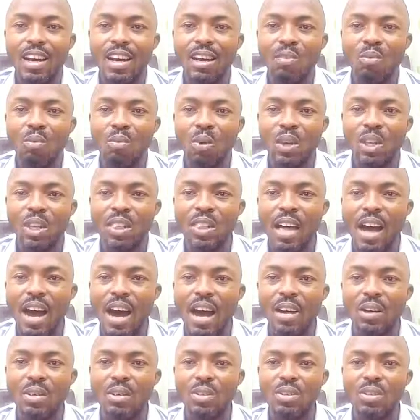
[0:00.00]

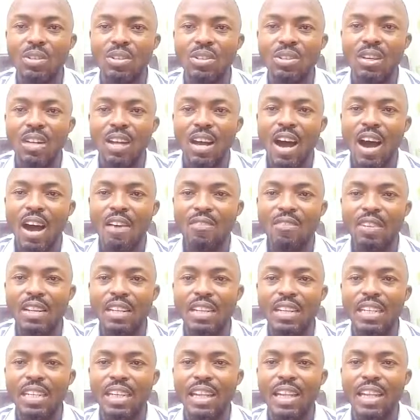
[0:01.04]
without
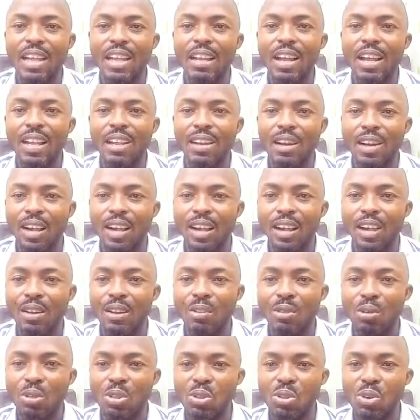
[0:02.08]
having the
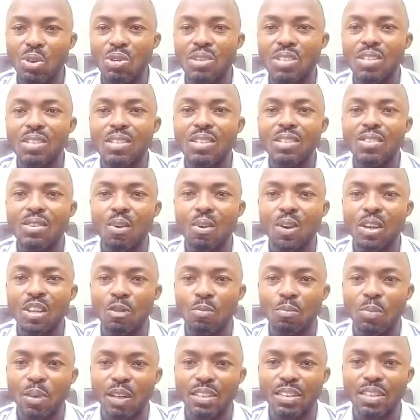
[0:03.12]
resources or
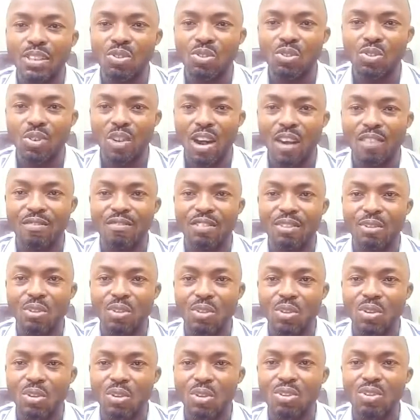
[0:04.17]
expectation to have the
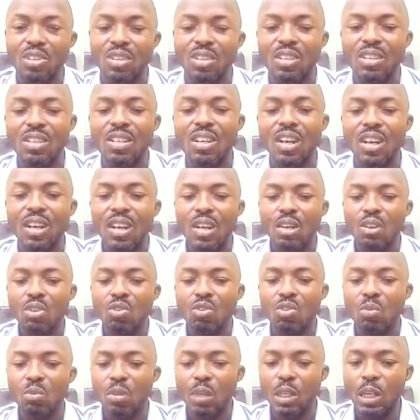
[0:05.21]
resources
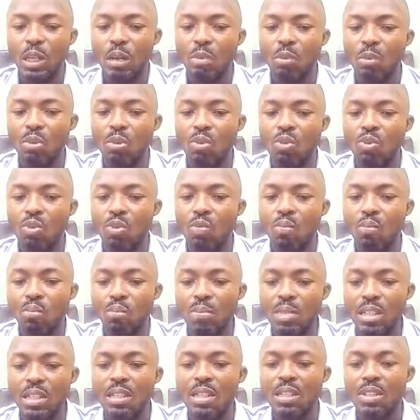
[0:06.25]
to be able to
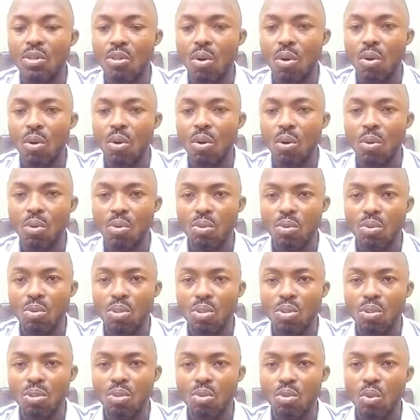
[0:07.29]
meet your
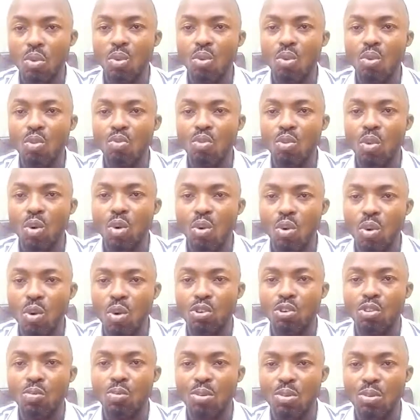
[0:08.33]
goals. So your
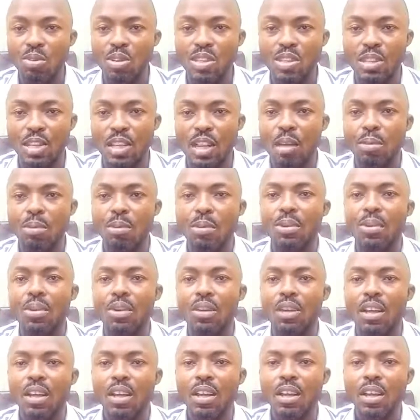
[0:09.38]
goals should be
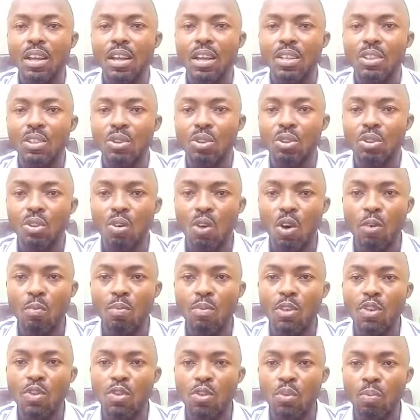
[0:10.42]
reasonable. It should not
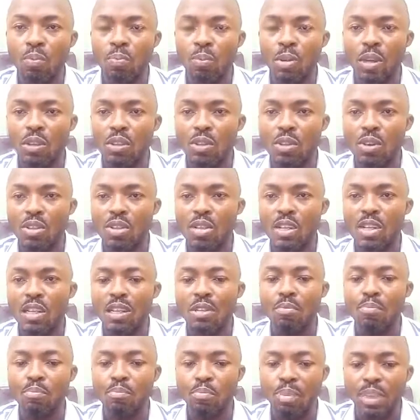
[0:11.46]
be stupendously
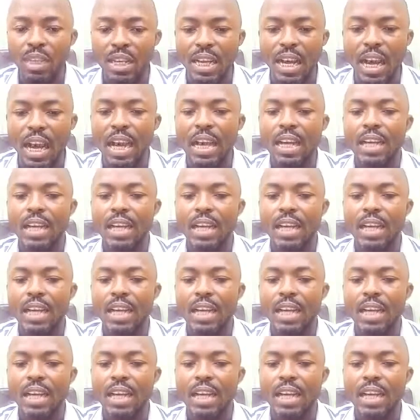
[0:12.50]
bigger,